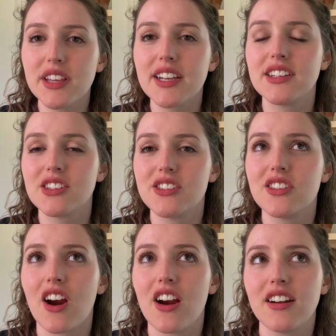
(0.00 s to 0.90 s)
gonna
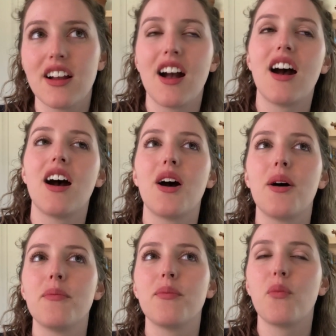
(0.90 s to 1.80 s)
start
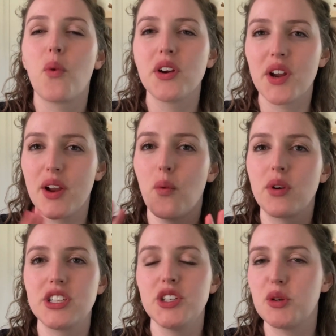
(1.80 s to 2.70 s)
wondering what
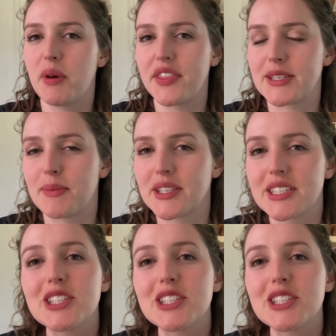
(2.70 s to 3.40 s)
to do about the smells.